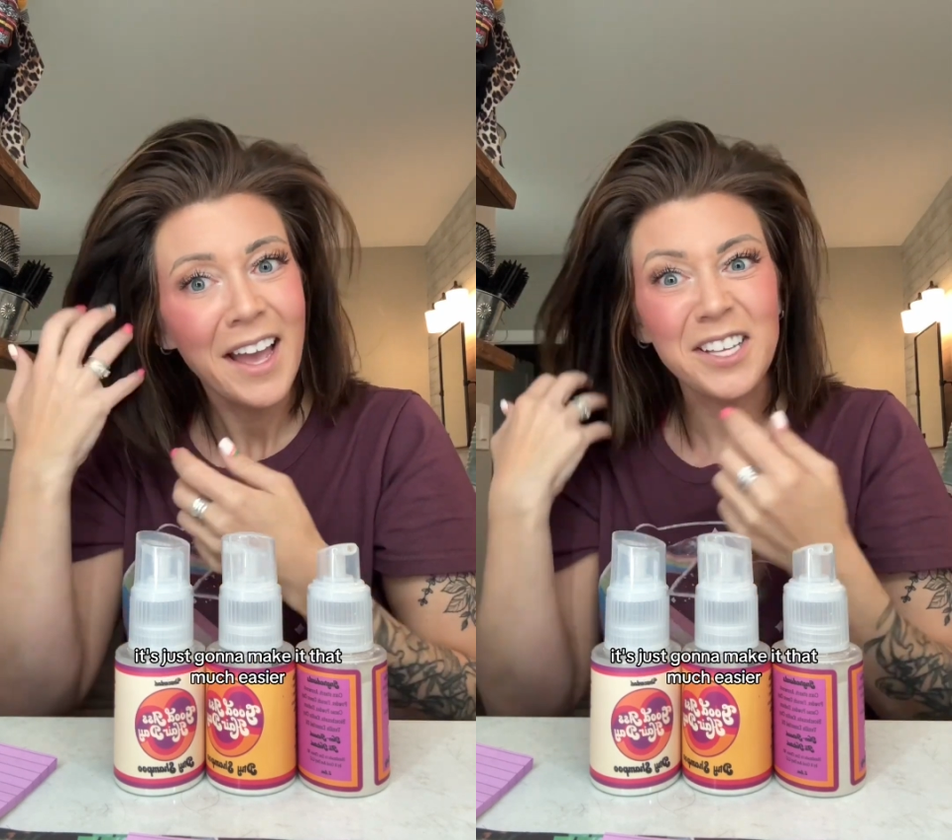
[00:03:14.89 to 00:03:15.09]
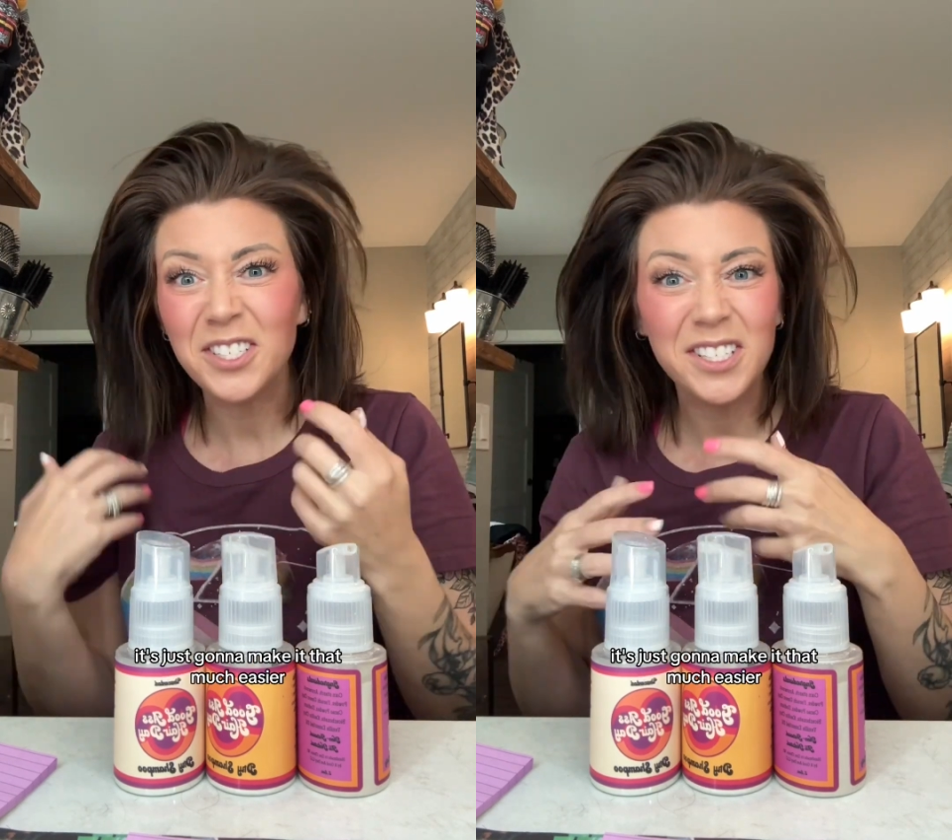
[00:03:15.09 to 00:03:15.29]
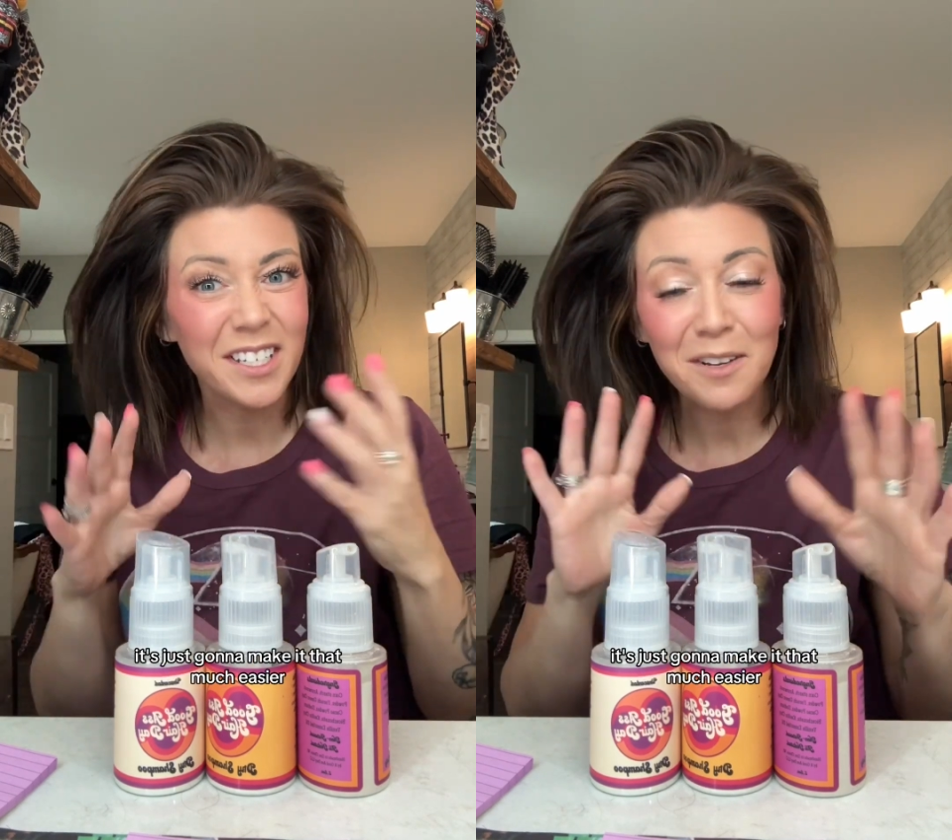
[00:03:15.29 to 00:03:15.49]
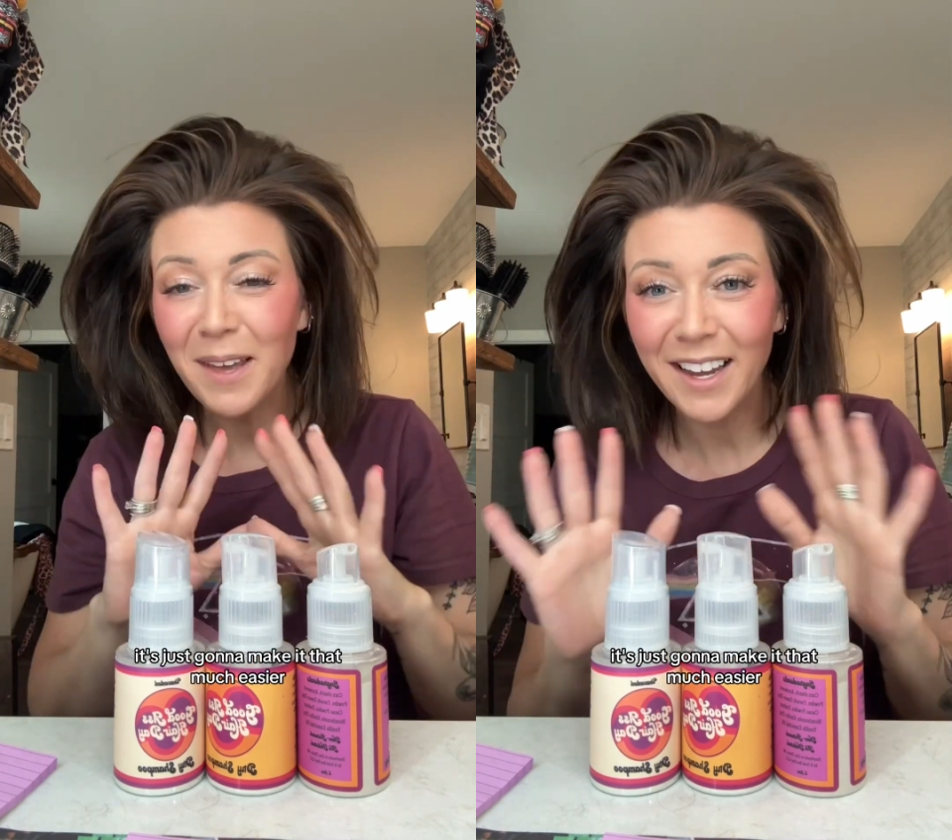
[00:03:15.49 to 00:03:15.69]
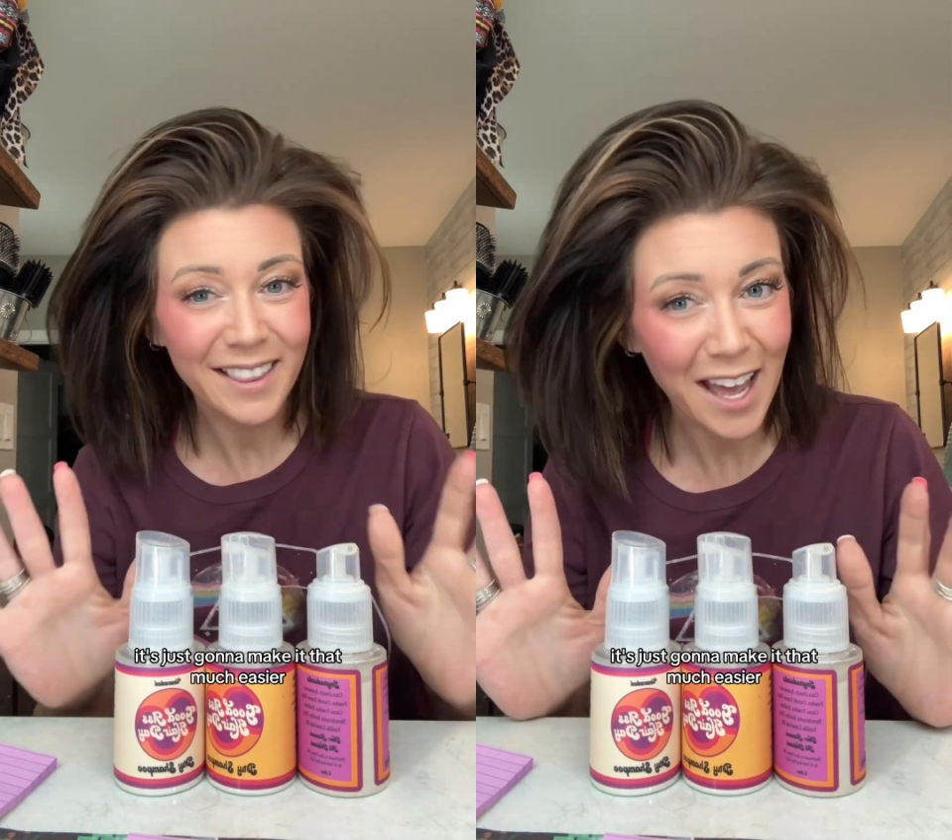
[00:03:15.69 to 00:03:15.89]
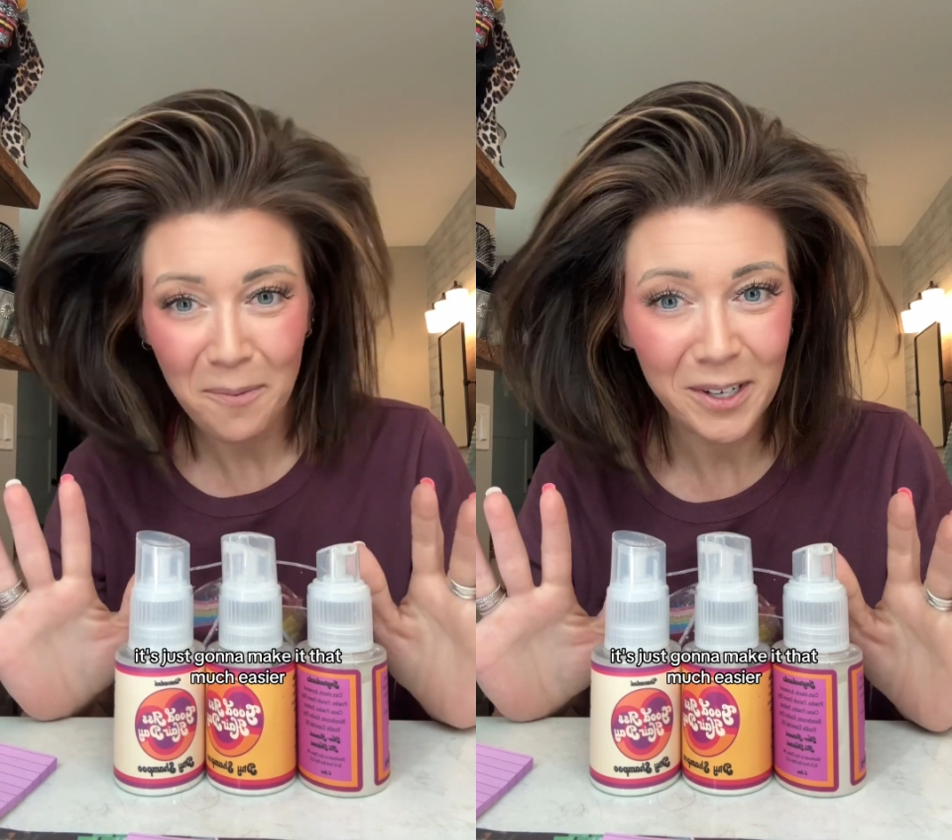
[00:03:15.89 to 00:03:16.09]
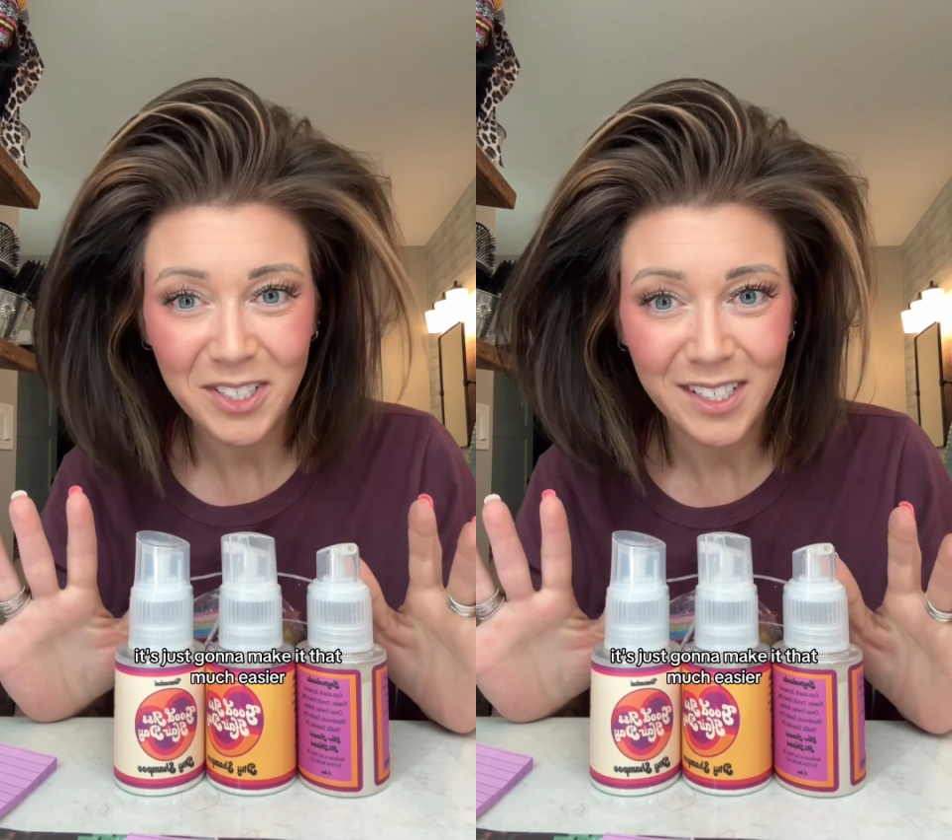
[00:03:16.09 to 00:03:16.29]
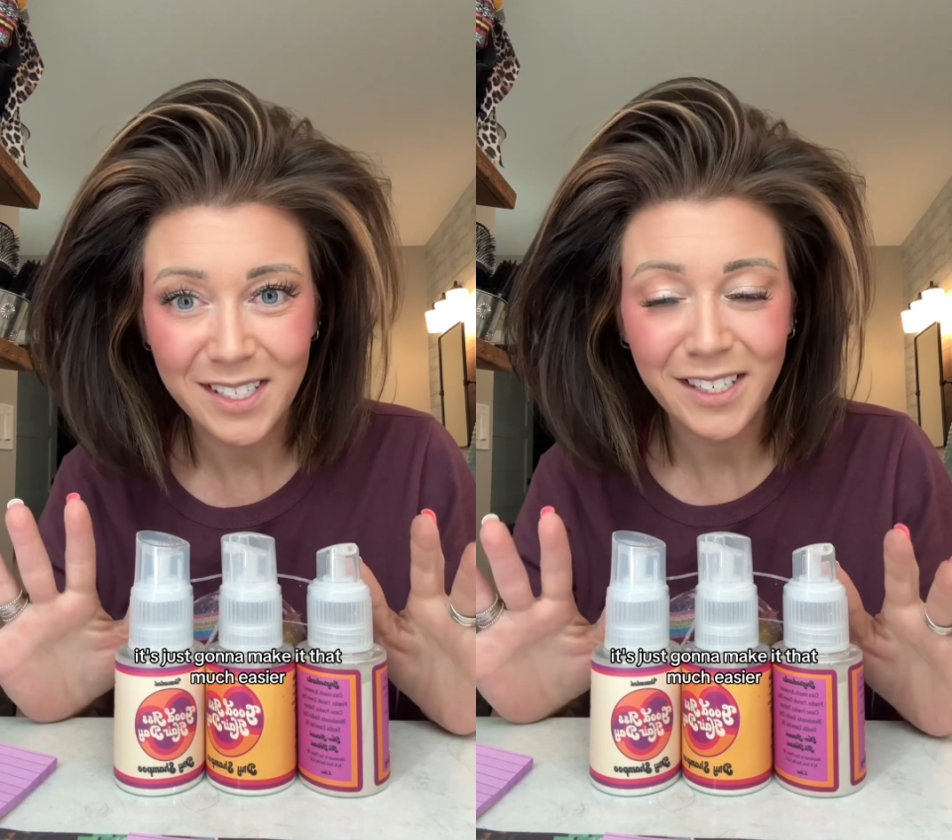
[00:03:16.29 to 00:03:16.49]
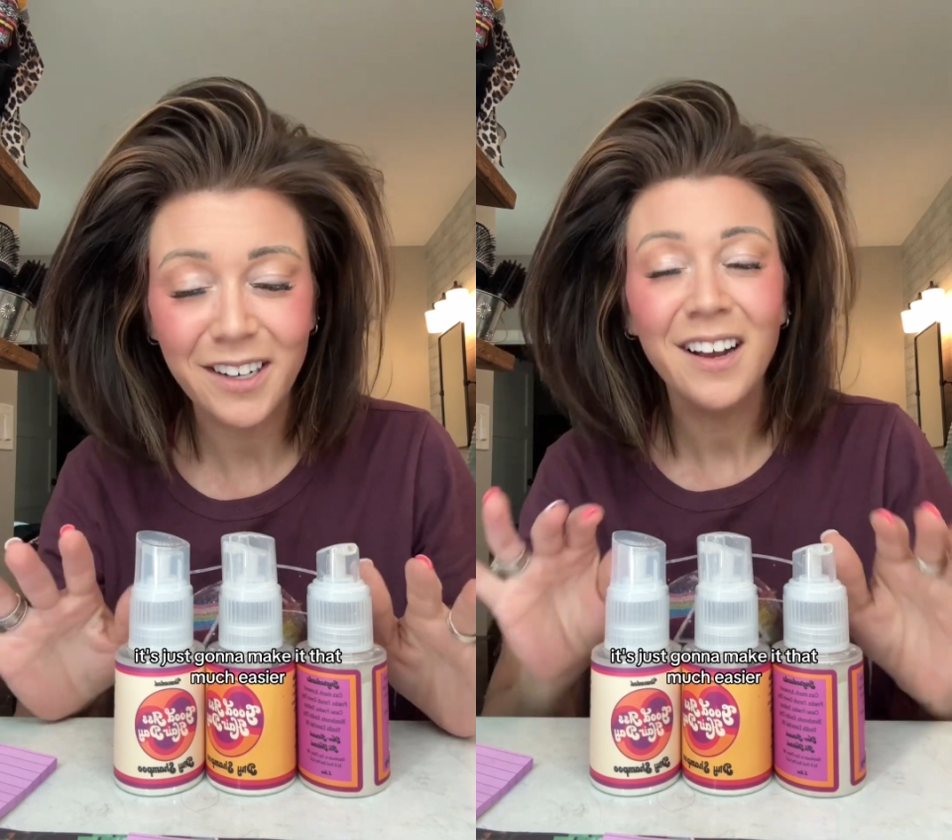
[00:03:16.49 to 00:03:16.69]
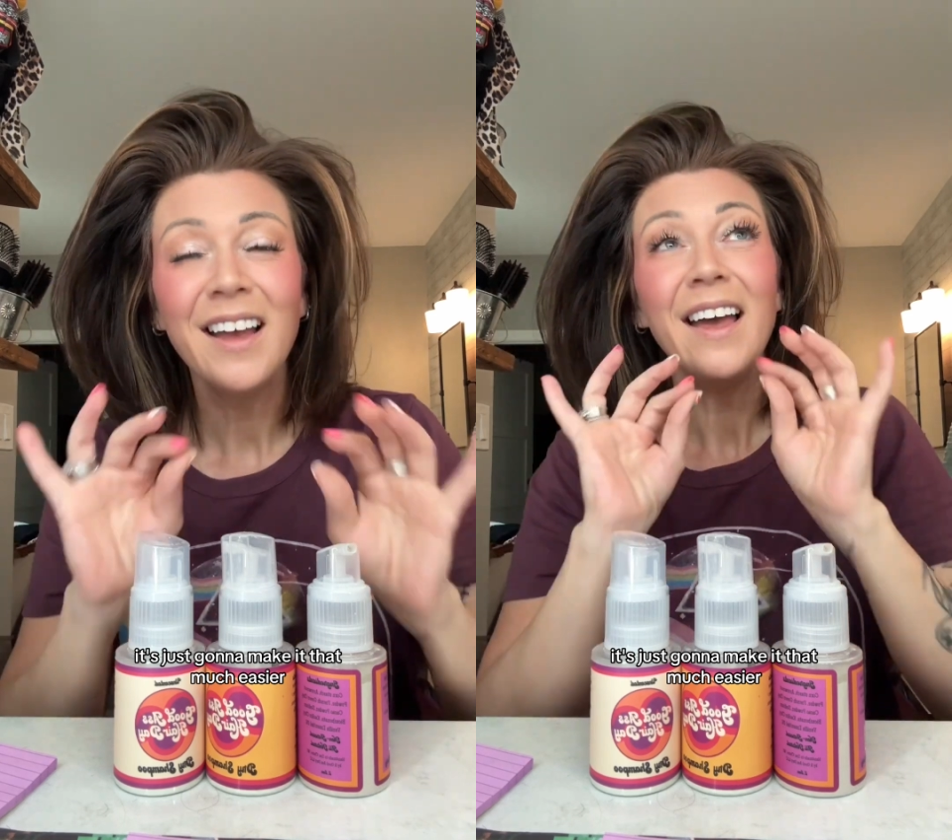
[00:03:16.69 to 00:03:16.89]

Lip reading: it's just gonna make it that much easier,